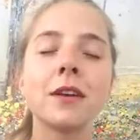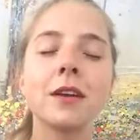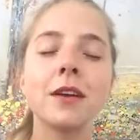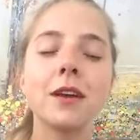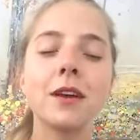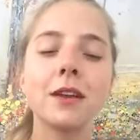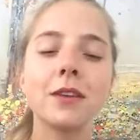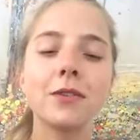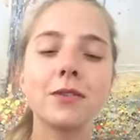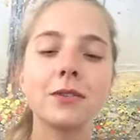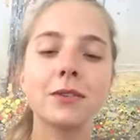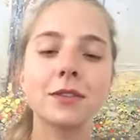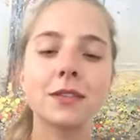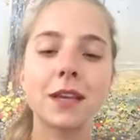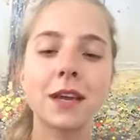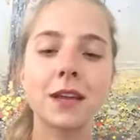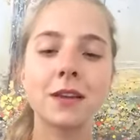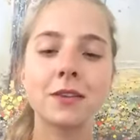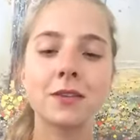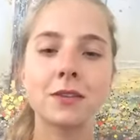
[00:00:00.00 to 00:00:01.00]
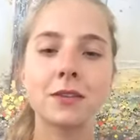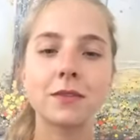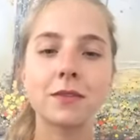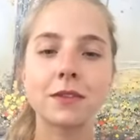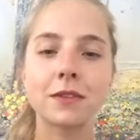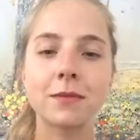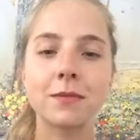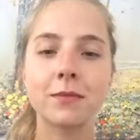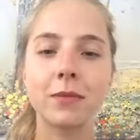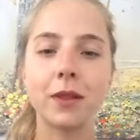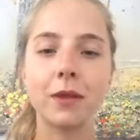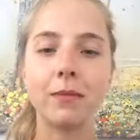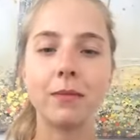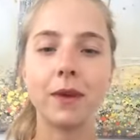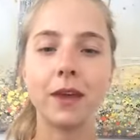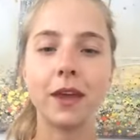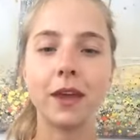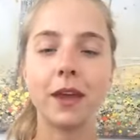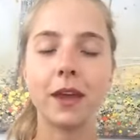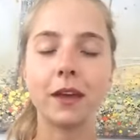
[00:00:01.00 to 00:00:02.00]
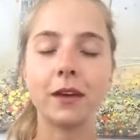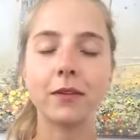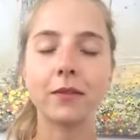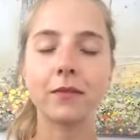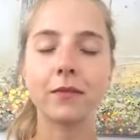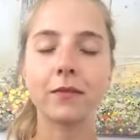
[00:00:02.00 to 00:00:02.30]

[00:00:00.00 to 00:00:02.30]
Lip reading: and your sense of simply being.